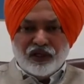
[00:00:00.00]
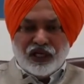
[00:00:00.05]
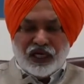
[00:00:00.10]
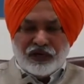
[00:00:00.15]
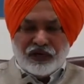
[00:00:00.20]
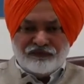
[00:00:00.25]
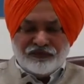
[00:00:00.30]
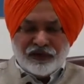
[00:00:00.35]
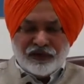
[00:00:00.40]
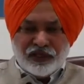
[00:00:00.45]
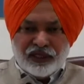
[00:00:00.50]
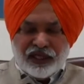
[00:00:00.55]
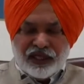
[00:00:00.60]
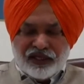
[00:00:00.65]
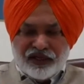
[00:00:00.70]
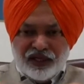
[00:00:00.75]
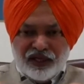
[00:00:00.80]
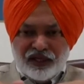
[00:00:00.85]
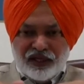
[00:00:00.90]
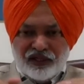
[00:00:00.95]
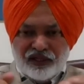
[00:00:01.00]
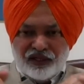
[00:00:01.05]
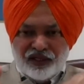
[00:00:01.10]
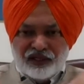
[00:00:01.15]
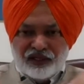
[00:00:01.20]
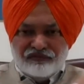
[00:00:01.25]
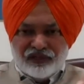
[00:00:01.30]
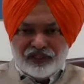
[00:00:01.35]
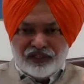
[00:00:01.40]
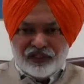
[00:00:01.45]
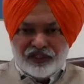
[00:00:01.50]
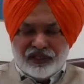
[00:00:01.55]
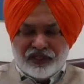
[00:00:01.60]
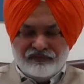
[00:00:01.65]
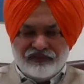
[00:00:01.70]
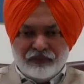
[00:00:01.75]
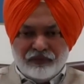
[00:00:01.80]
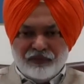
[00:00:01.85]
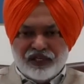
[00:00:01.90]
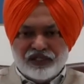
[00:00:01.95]
after gathering the requisite
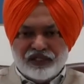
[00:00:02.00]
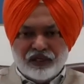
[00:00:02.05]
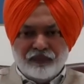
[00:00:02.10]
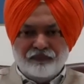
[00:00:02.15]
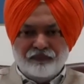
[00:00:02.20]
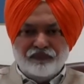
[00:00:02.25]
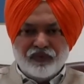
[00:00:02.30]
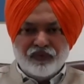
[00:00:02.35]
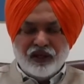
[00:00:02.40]
information